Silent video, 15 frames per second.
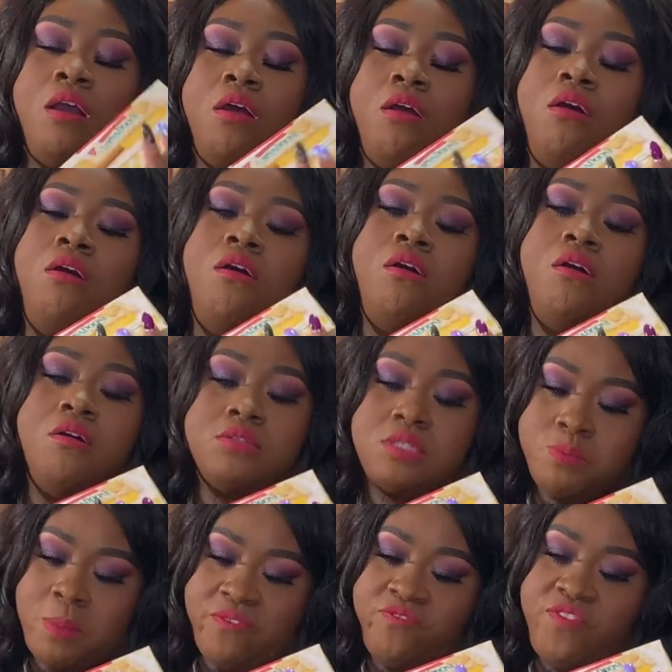Oh, it's
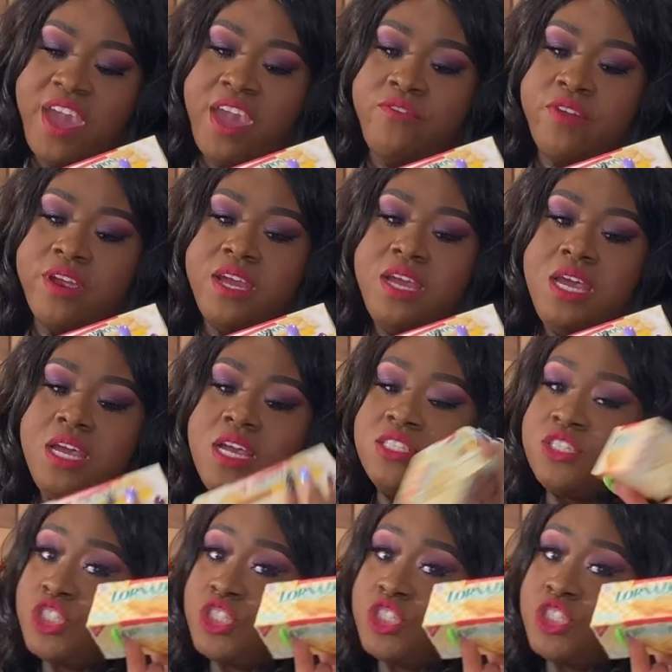my favorite. It's a